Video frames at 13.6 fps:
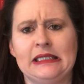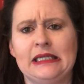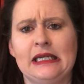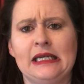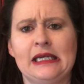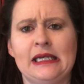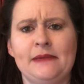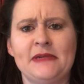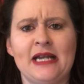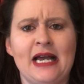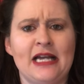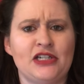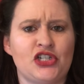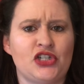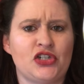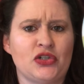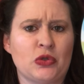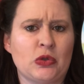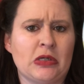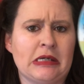I'm not
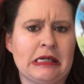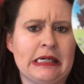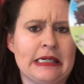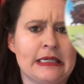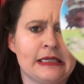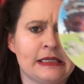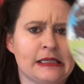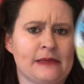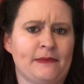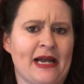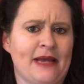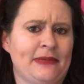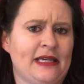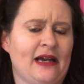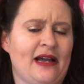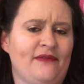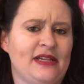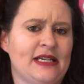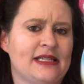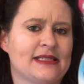sure. It might be
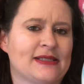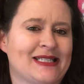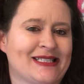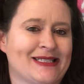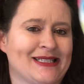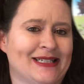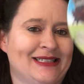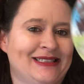obvious.